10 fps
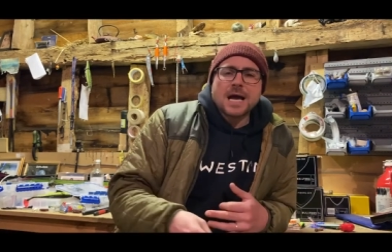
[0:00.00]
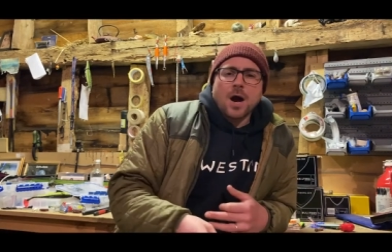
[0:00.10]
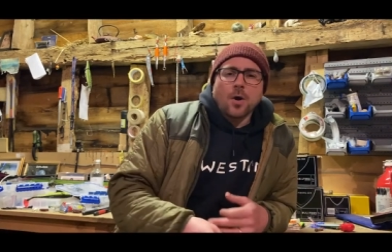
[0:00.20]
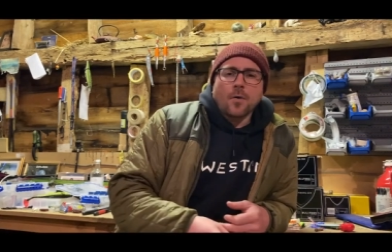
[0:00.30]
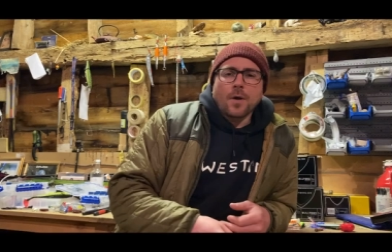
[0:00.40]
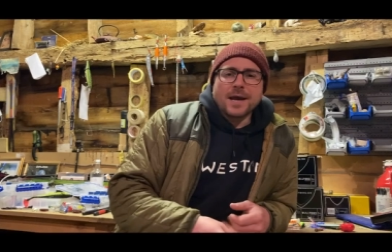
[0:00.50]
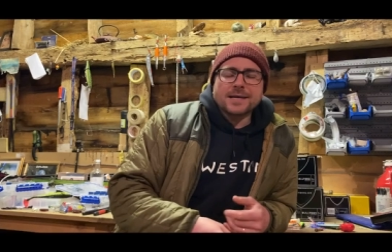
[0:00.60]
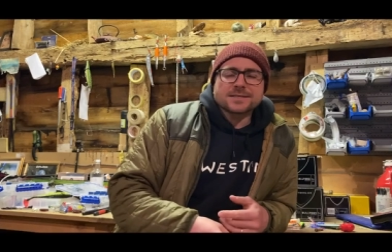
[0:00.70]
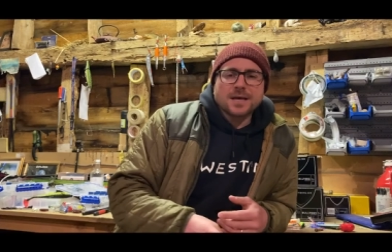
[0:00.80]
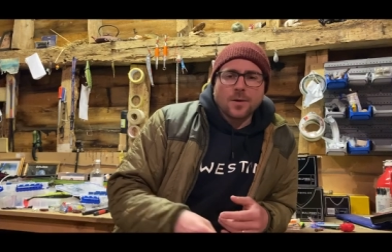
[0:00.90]
All
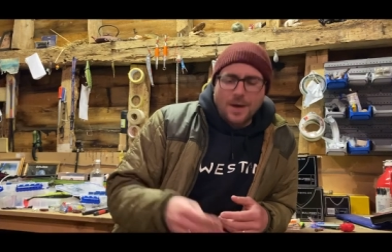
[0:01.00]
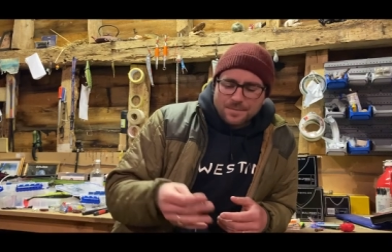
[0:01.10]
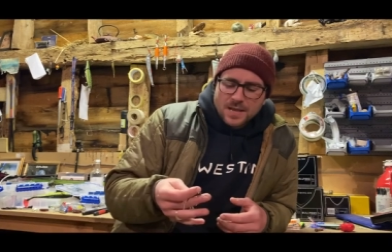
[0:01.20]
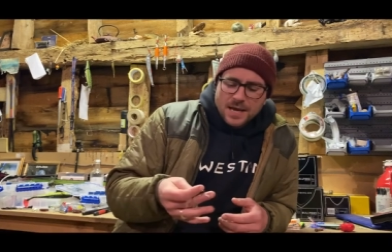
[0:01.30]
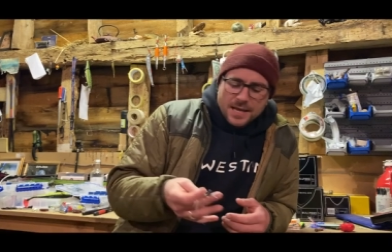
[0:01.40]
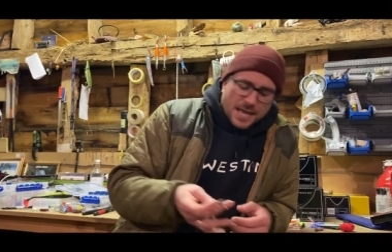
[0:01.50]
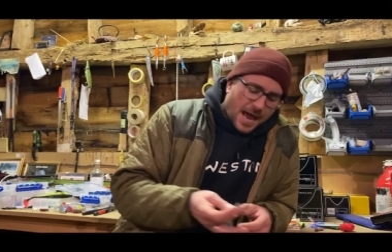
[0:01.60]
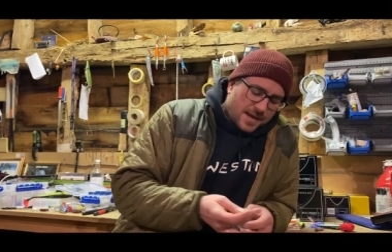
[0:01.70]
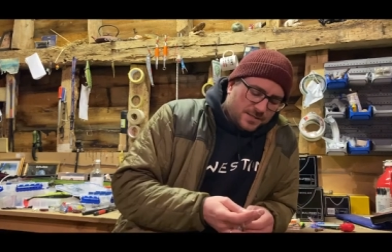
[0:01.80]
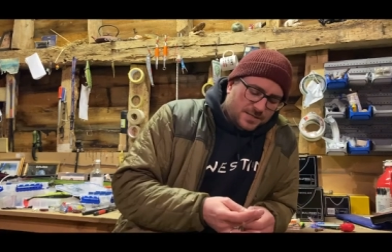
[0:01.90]
right, so
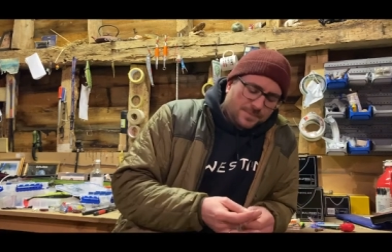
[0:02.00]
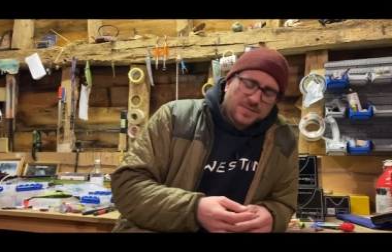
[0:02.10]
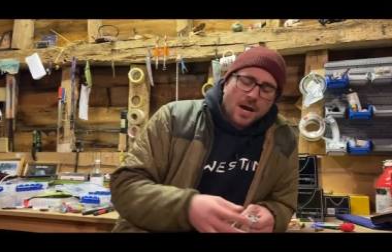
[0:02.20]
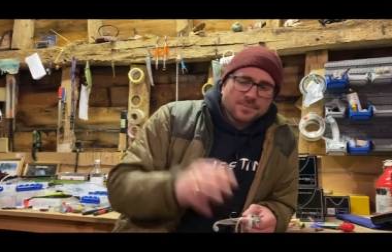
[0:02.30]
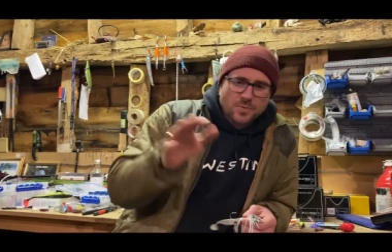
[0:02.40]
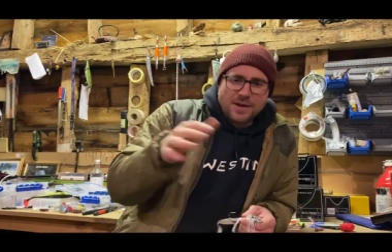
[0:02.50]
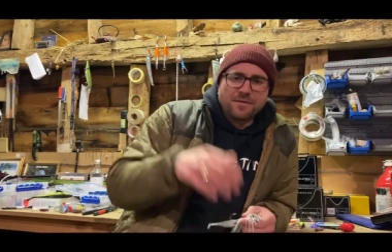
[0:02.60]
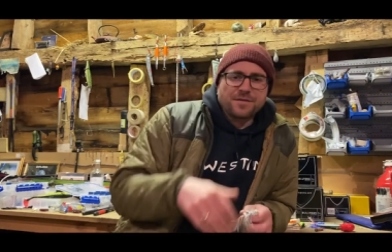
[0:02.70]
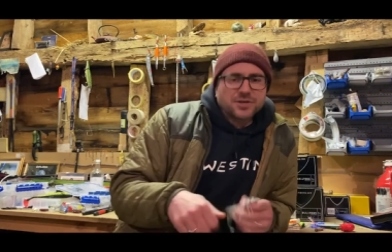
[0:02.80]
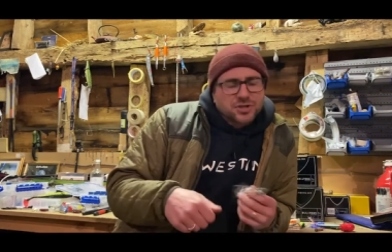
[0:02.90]
yeah, sometimes when you're
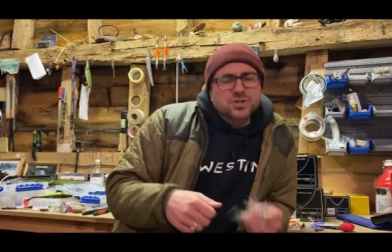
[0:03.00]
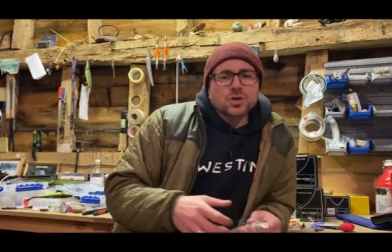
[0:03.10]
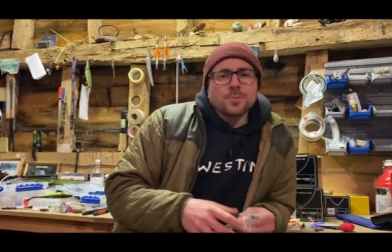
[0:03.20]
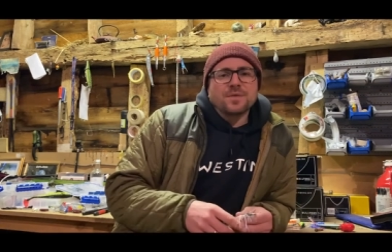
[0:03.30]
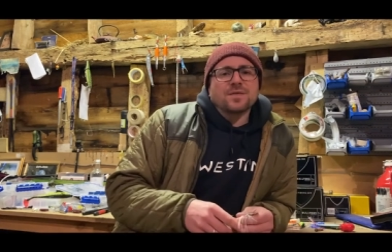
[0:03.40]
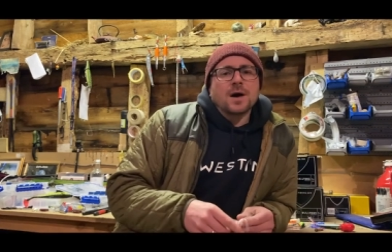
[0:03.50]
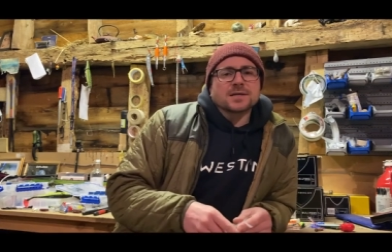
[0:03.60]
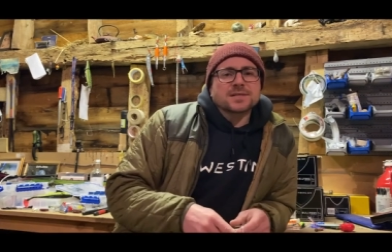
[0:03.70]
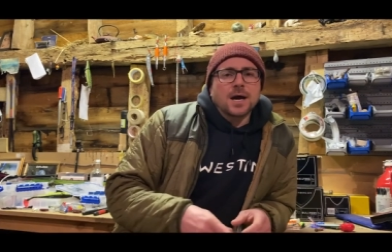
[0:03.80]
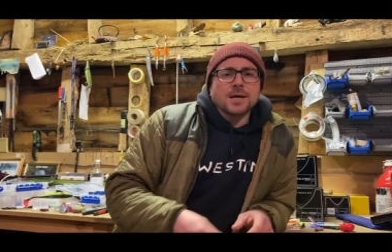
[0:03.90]
fishing super
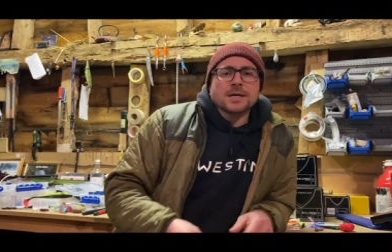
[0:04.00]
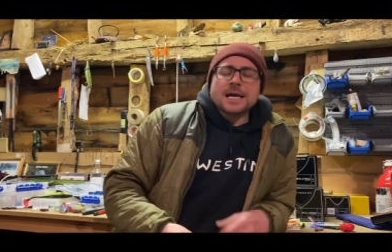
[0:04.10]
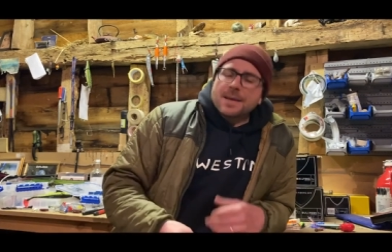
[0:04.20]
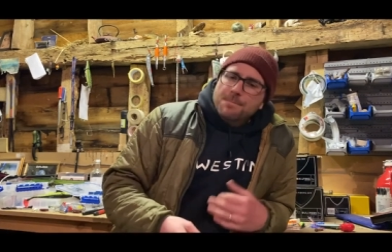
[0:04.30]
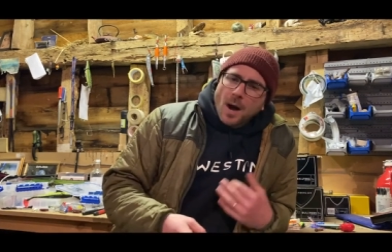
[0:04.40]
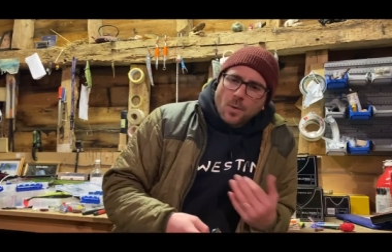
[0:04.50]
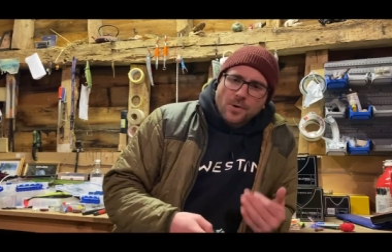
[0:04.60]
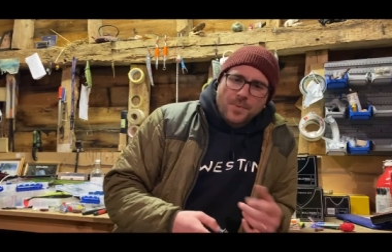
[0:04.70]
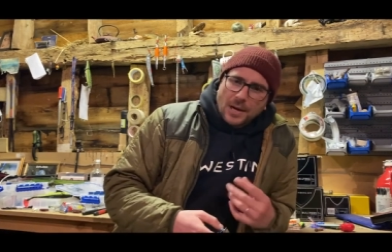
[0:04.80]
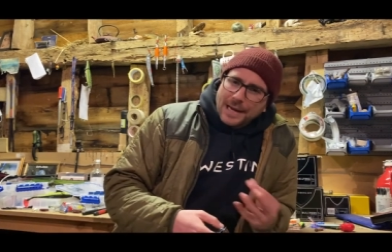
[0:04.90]
fast though, you might
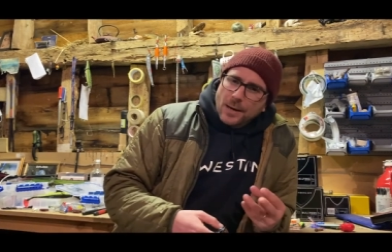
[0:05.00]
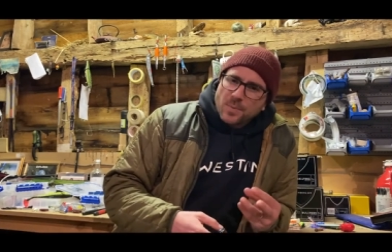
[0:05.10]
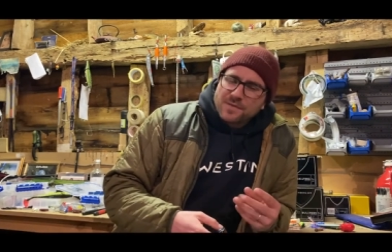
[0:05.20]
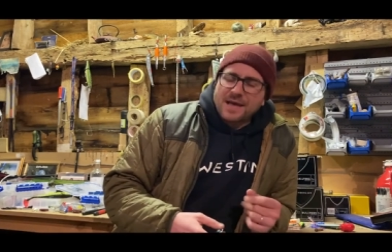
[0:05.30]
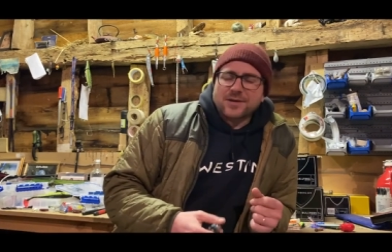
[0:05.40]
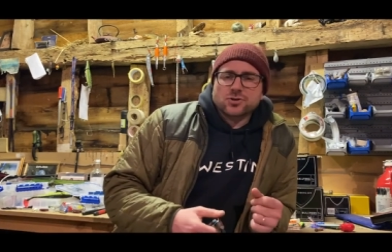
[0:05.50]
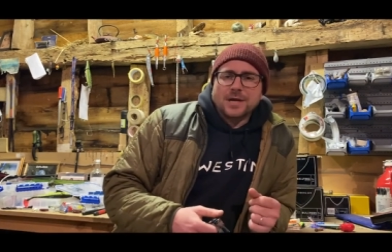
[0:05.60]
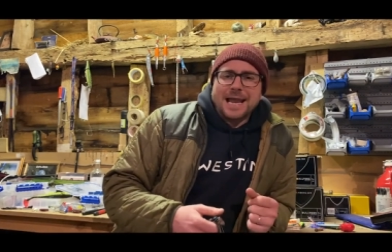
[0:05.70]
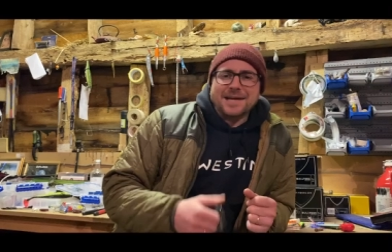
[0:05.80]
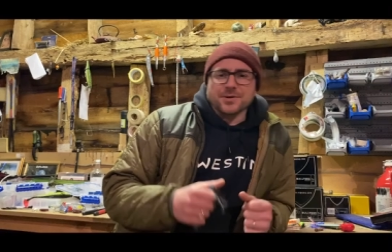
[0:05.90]
want to put a little bit of extra
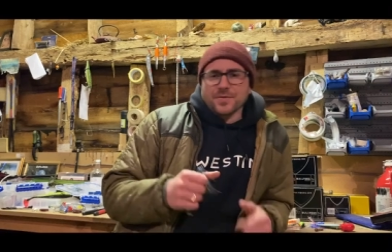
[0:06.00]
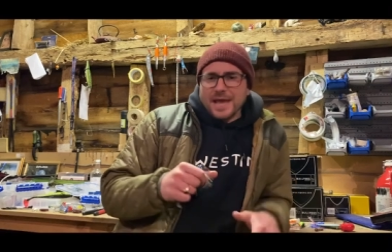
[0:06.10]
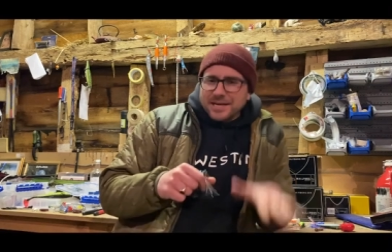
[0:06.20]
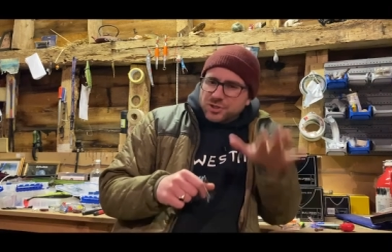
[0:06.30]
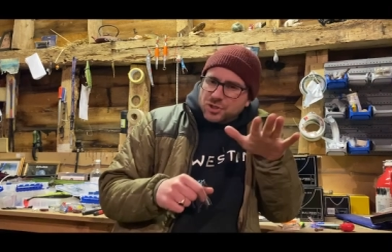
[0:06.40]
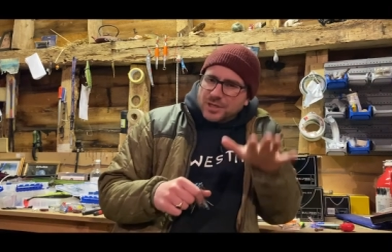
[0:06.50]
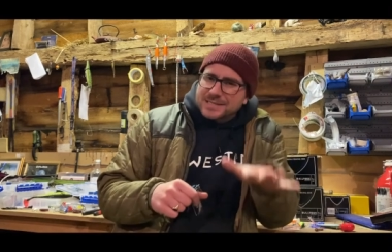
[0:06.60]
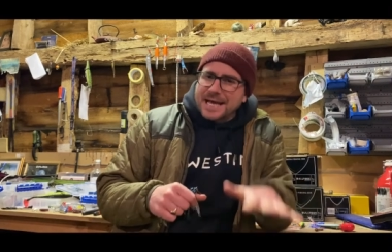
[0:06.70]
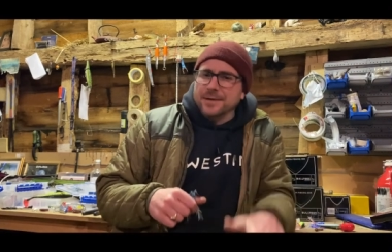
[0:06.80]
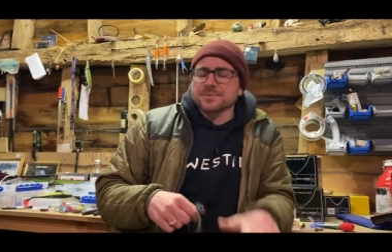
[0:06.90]
lead on there,
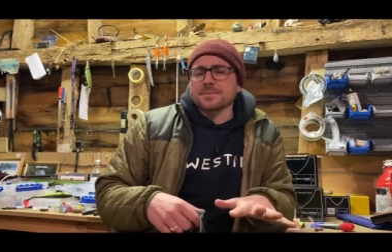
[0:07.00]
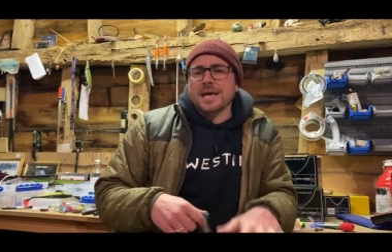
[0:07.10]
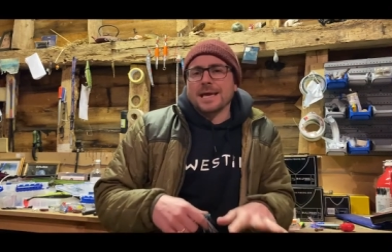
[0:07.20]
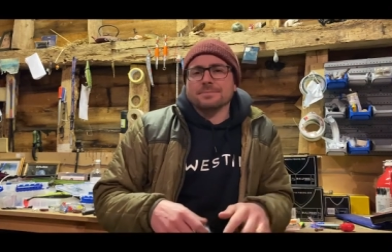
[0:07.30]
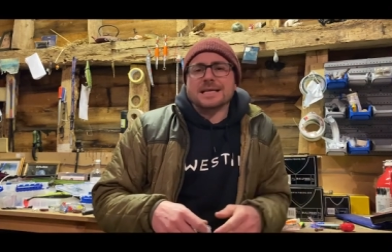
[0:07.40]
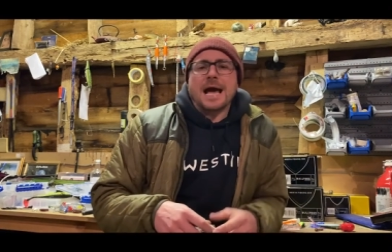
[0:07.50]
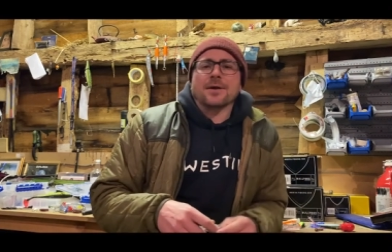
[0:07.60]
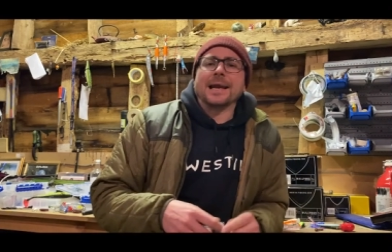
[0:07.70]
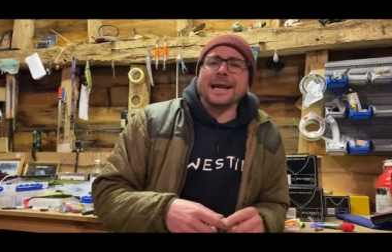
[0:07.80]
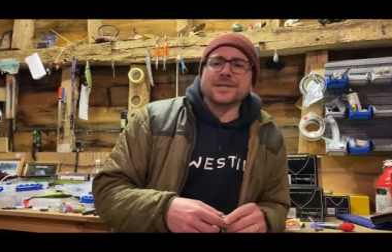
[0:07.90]
just helps them keep down
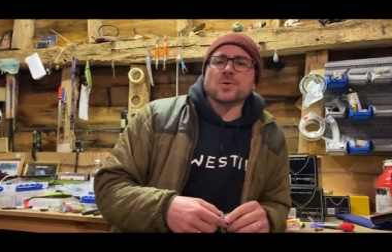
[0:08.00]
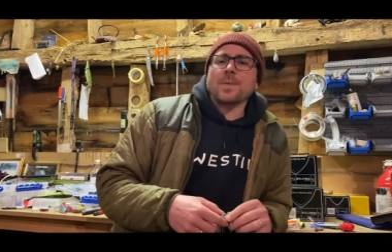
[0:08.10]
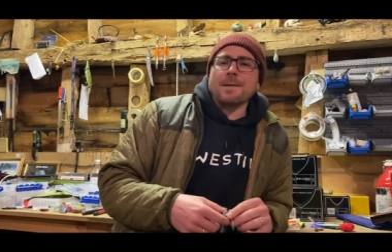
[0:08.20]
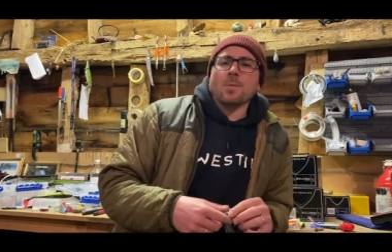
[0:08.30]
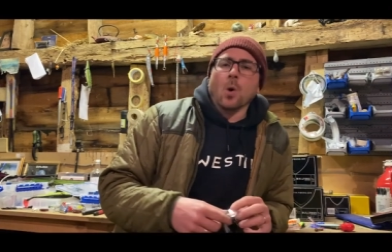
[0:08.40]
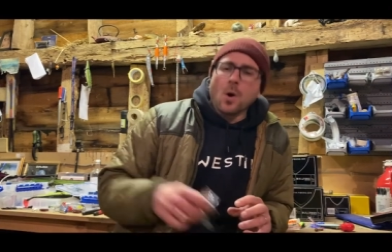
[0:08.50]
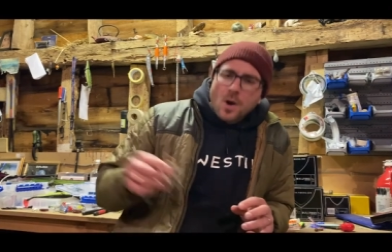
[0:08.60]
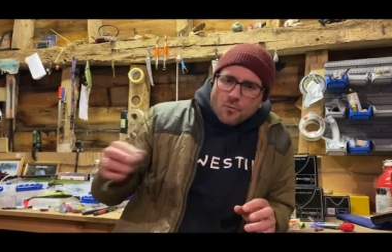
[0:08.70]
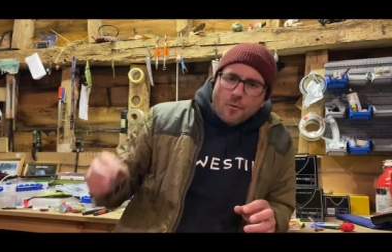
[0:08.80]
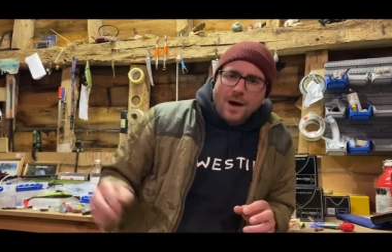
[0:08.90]
a little bit more
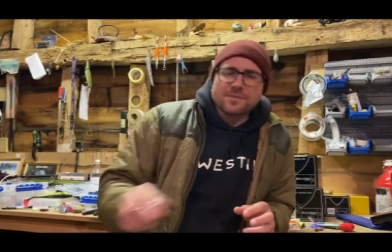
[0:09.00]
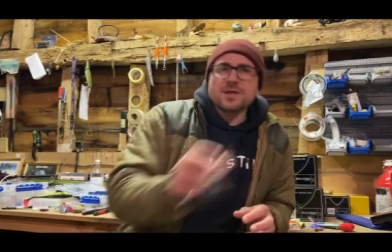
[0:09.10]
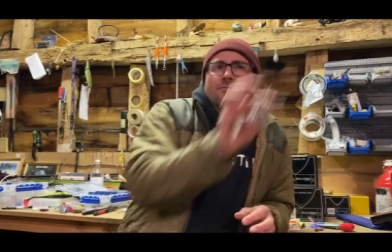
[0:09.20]
rather than